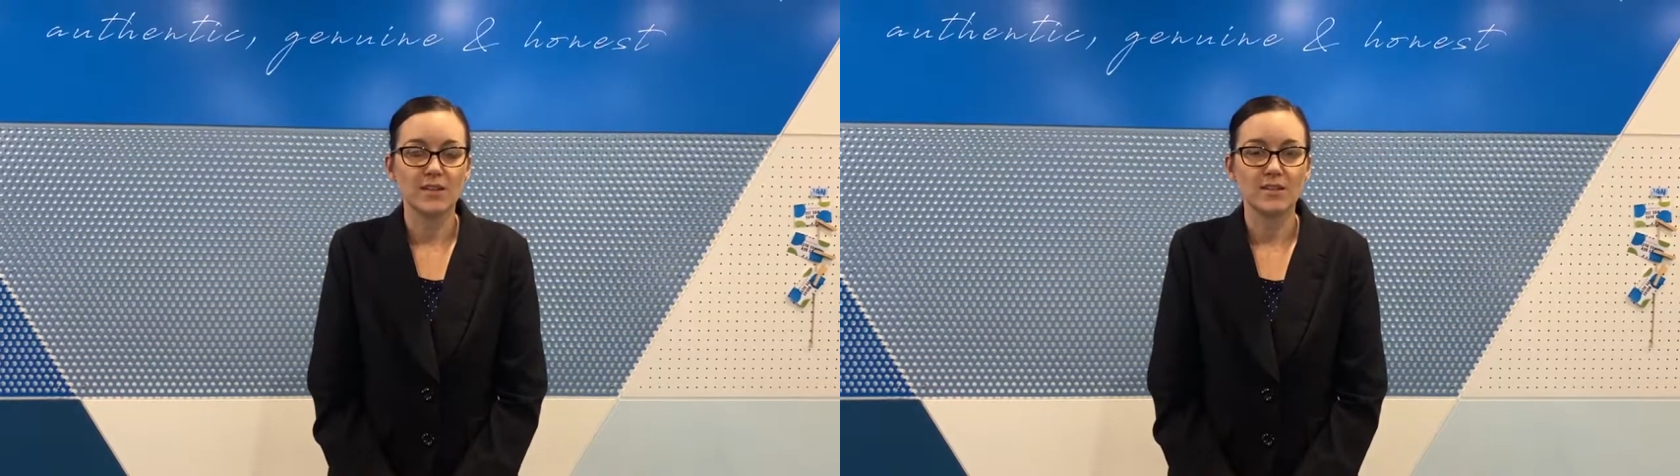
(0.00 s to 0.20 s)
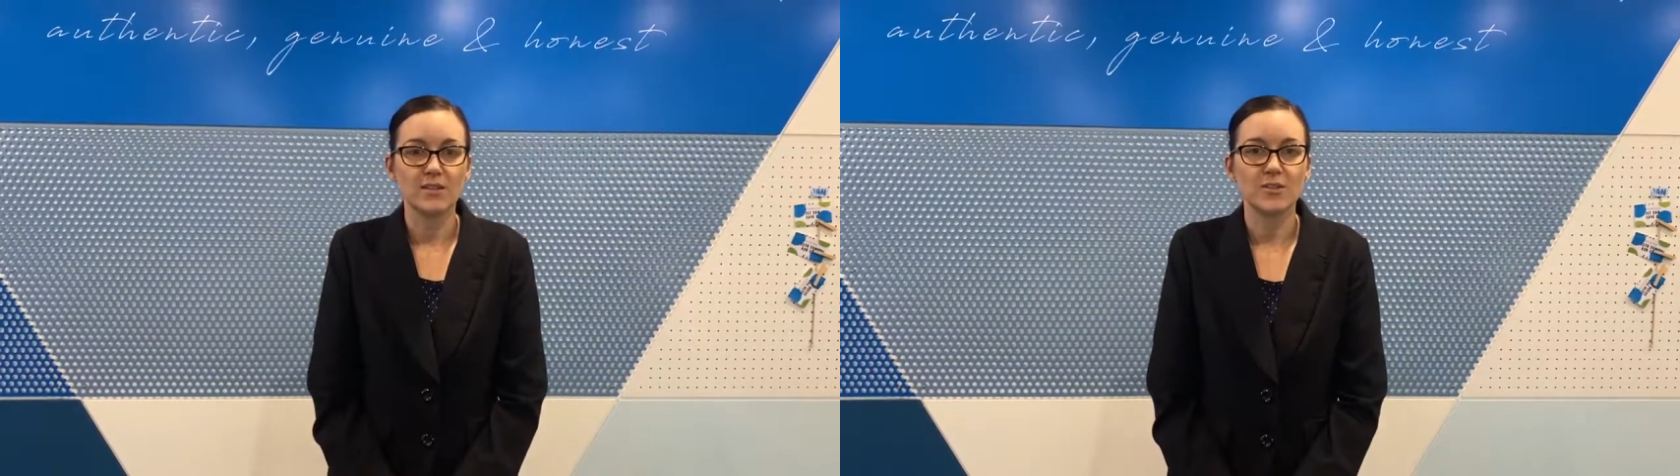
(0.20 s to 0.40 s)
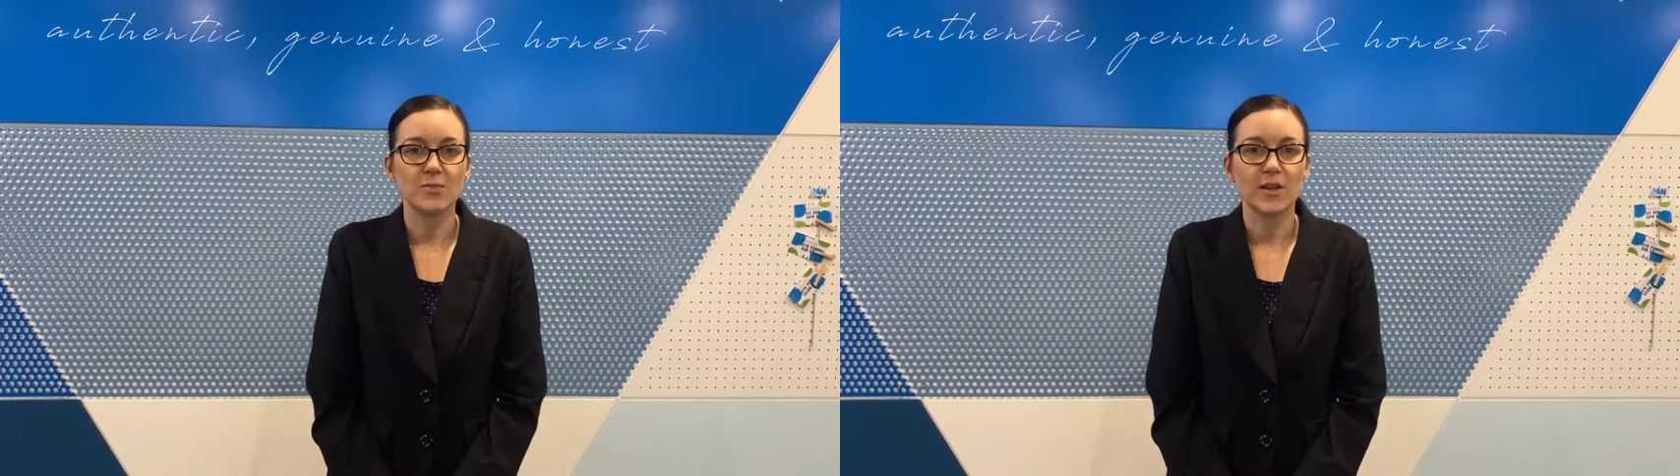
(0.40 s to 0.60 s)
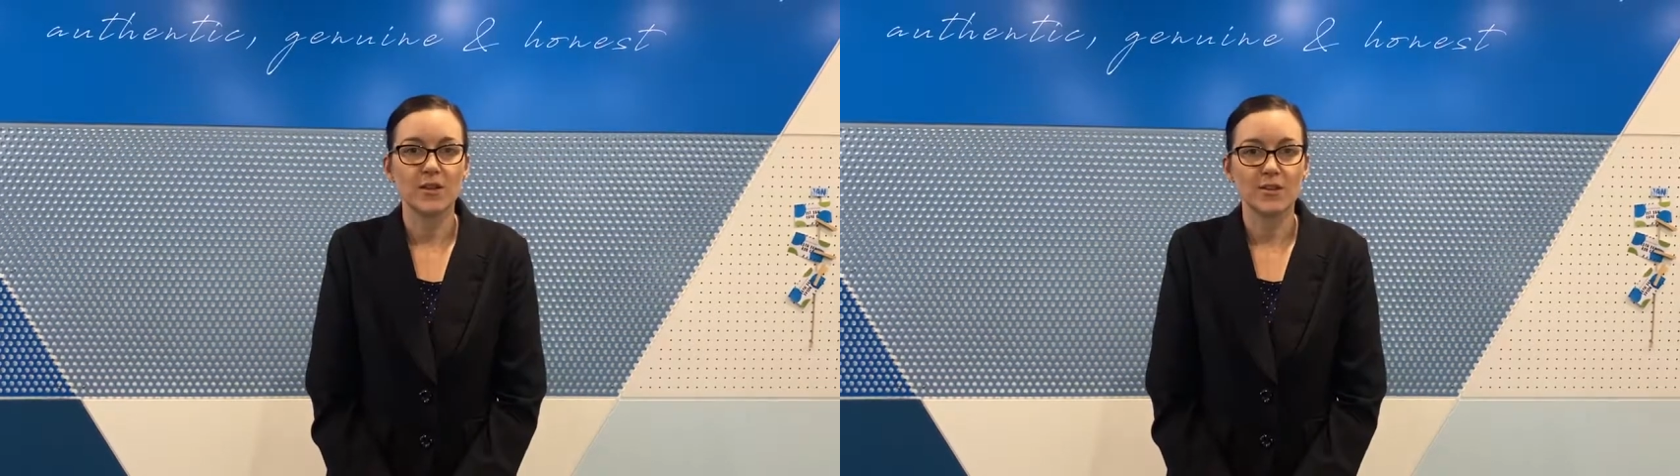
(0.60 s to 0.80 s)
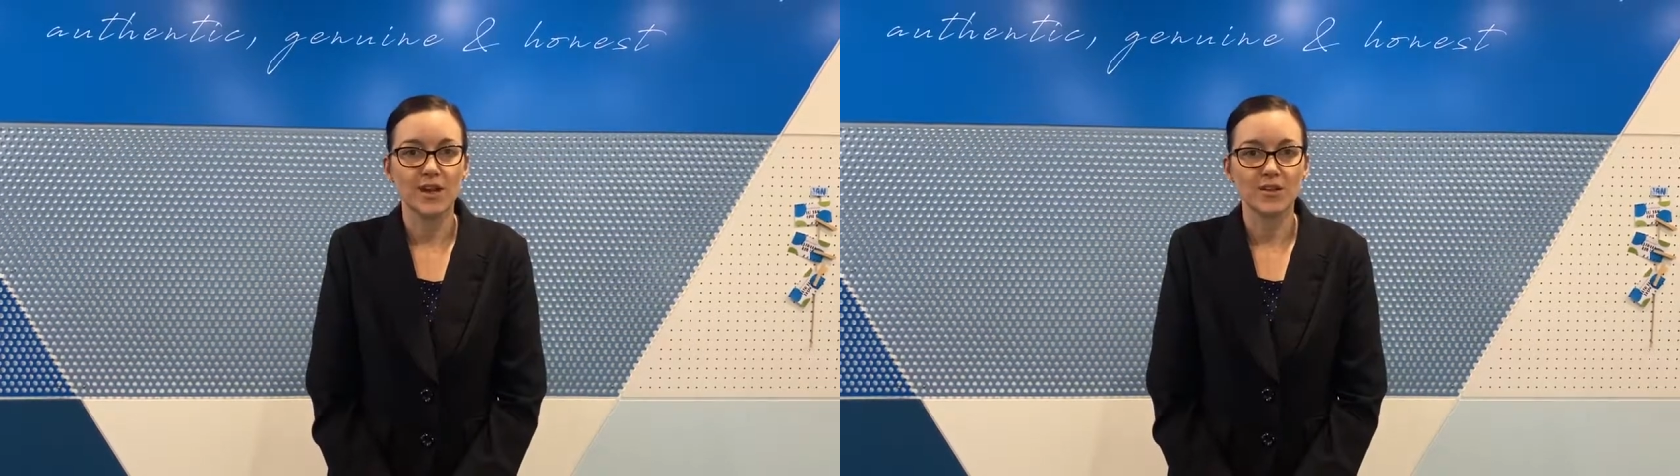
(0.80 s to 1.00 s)
has just been a
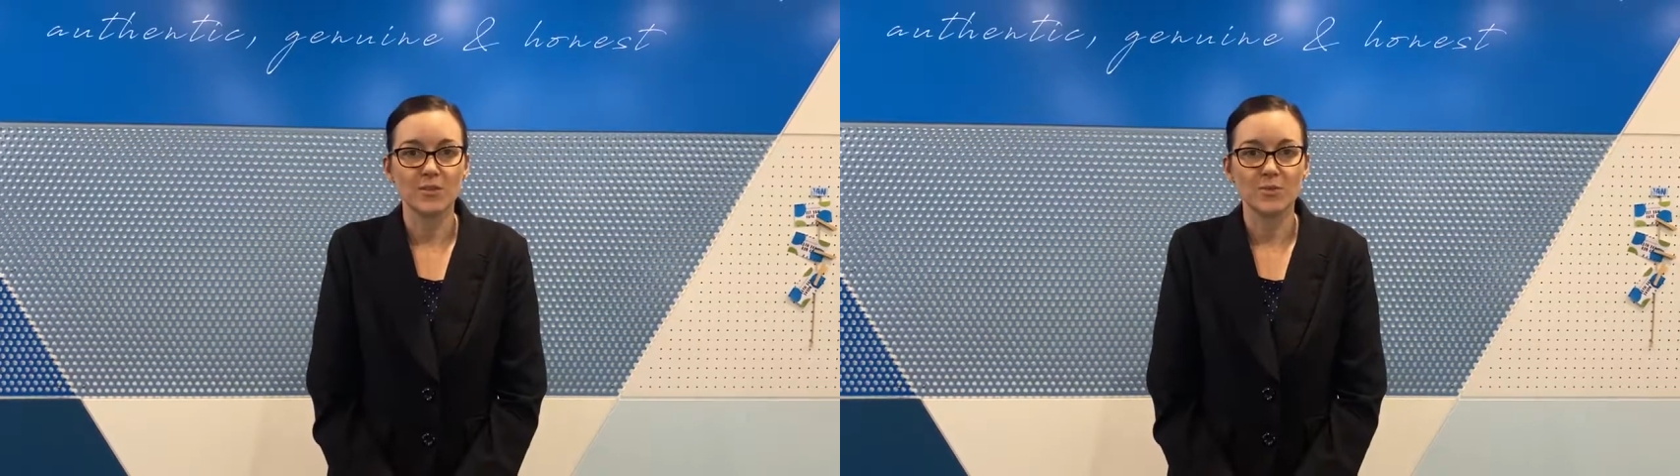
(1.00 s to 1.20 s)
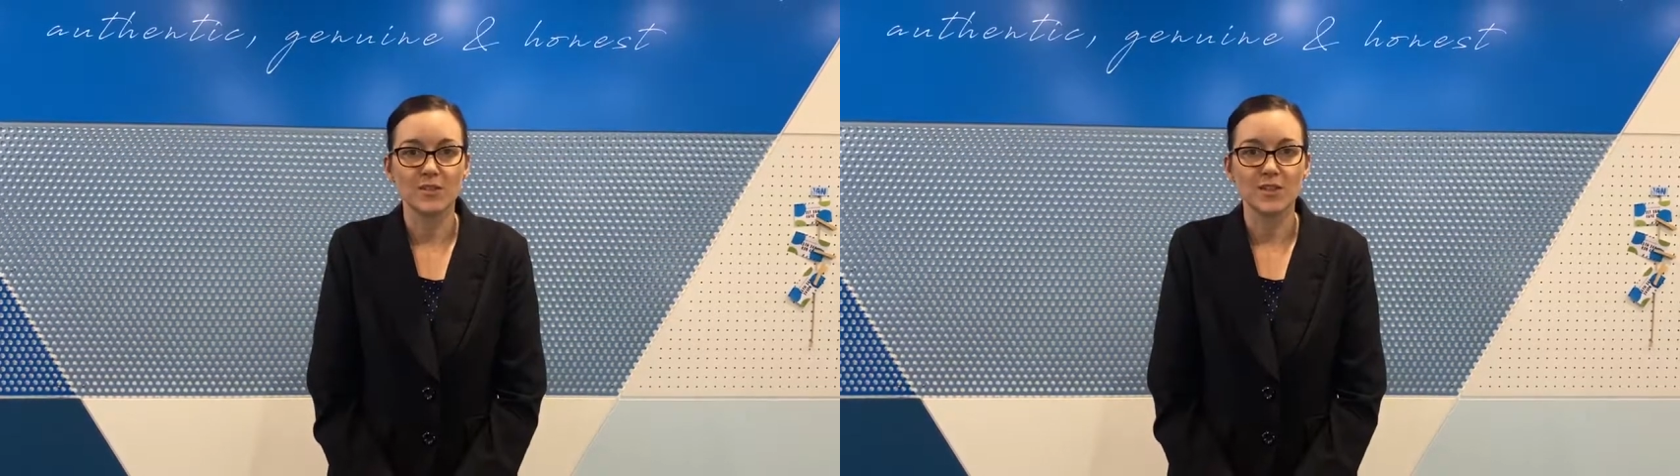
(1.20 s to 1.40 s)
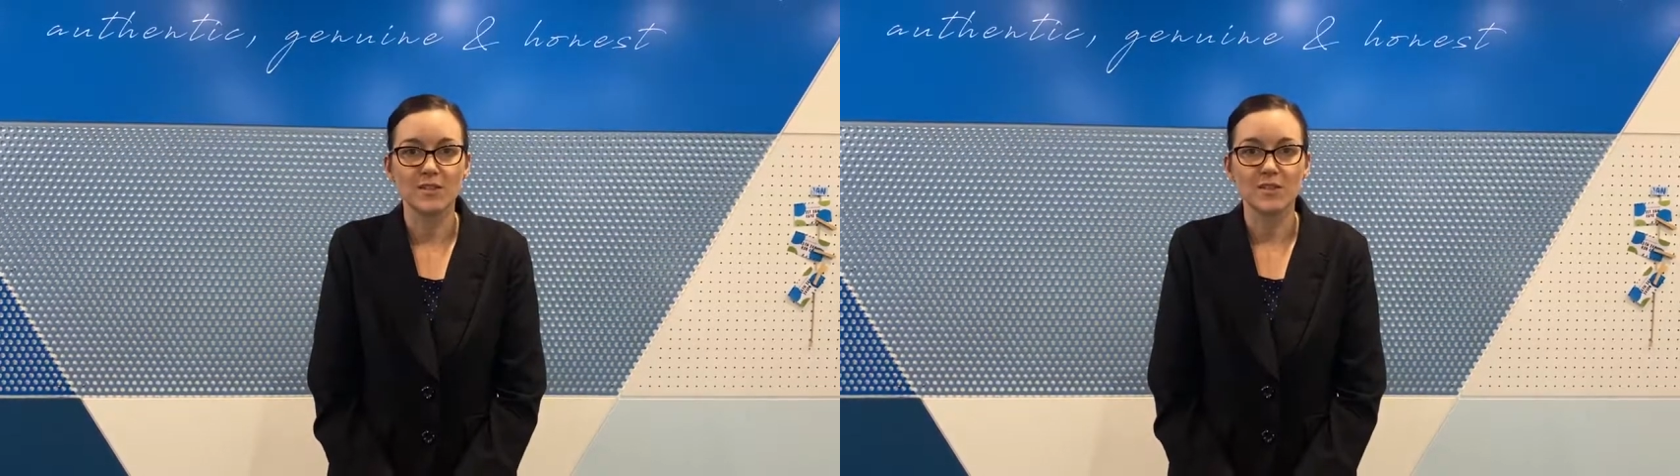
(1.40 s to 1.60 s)
great experience.